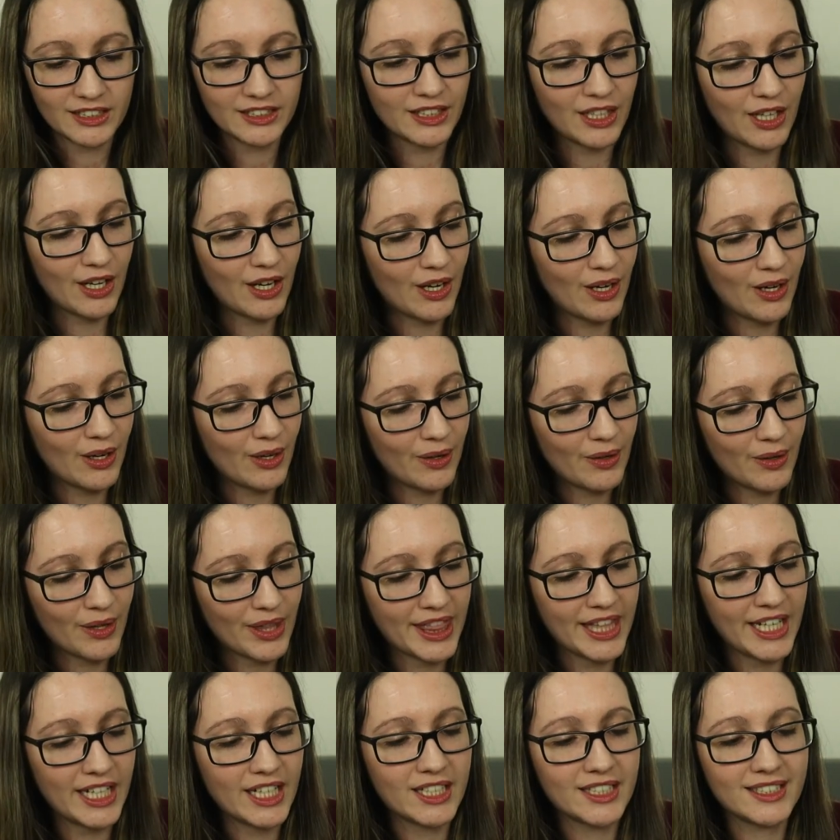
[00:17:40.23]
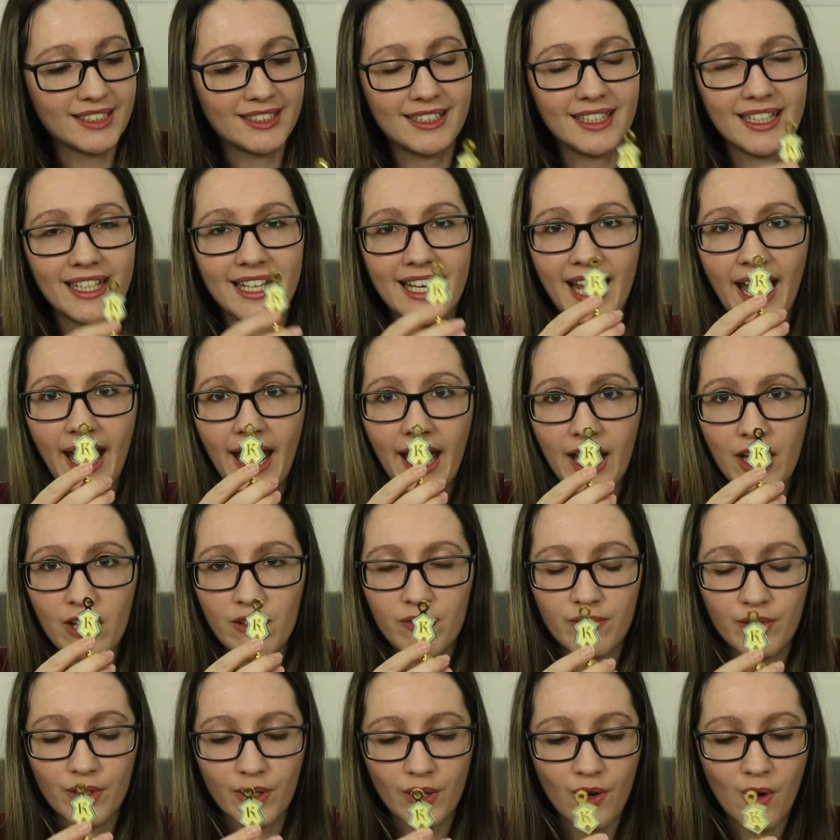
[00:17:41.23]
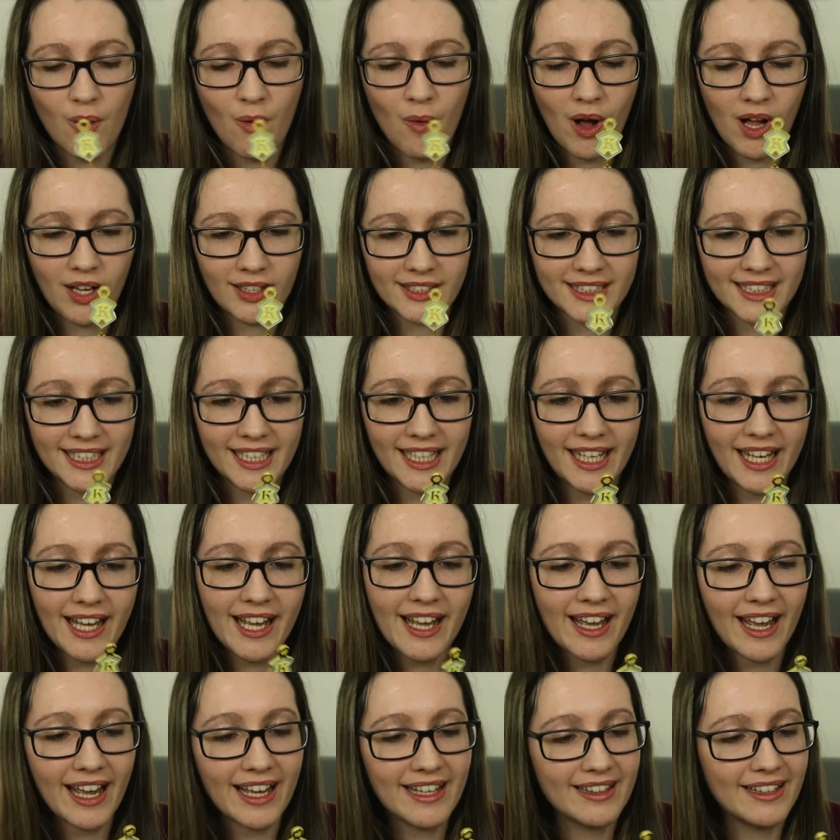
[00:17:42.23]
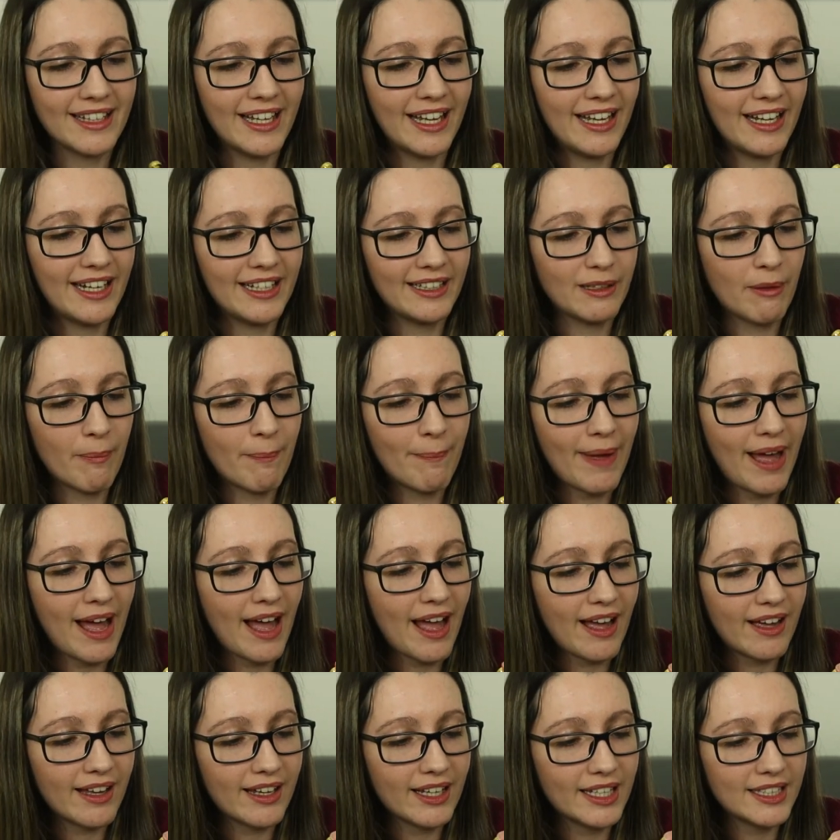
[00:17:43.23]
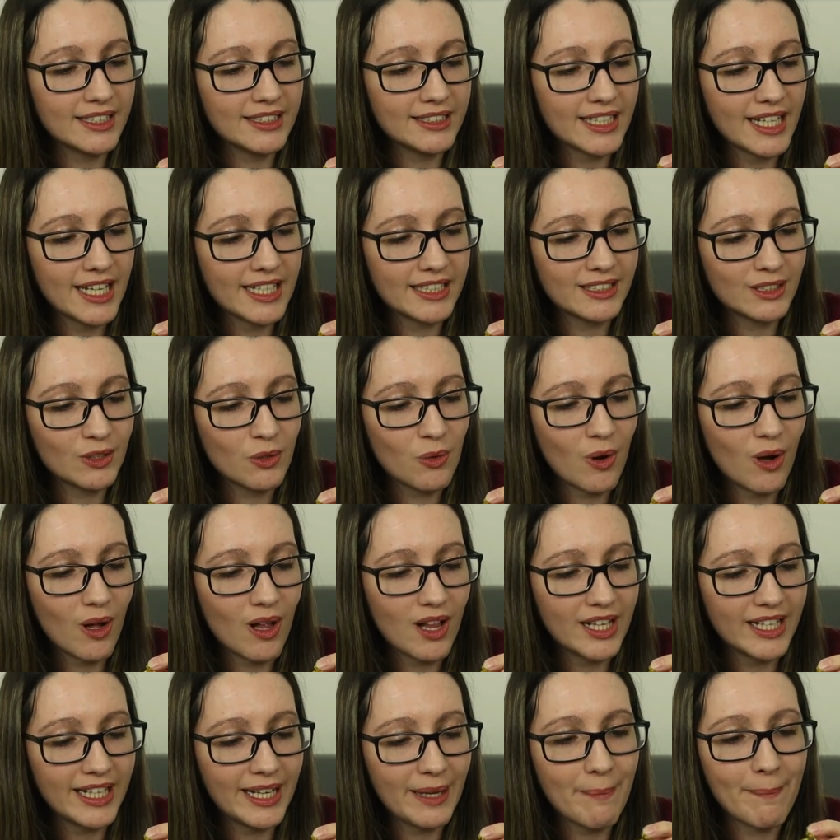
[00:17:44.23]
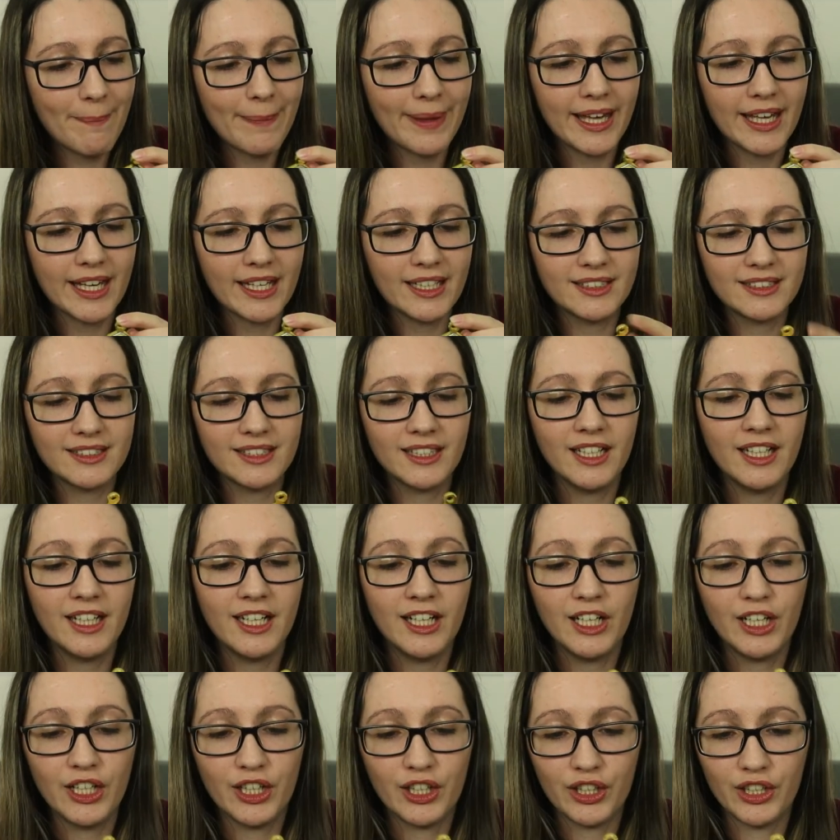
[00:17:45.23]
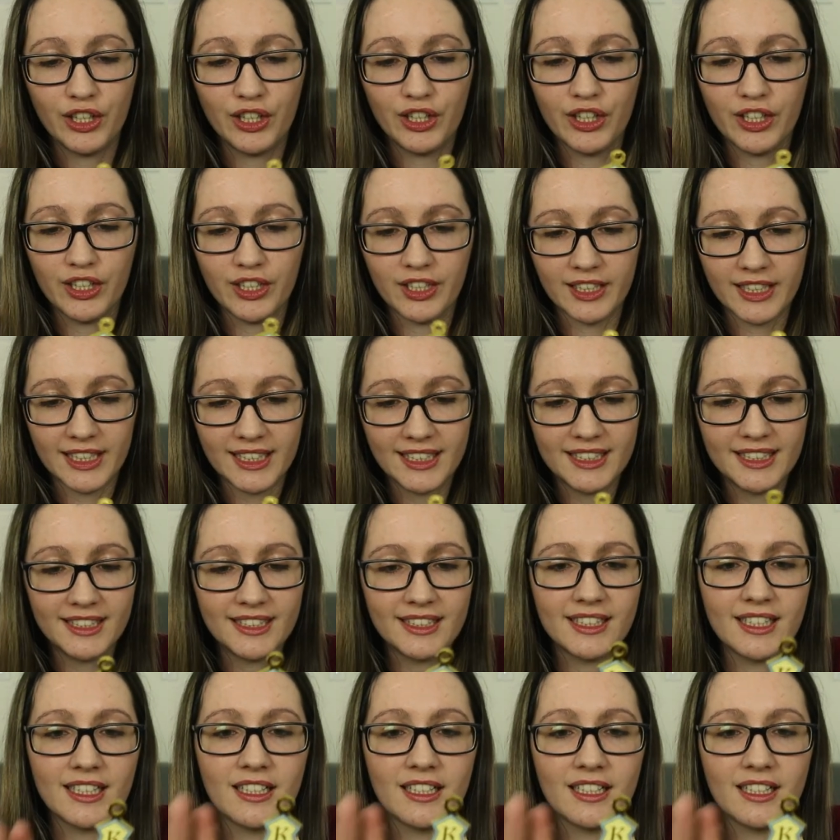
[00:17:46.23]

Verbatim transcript: So there's the K for Kowalski and then in the back it says quality baked goods.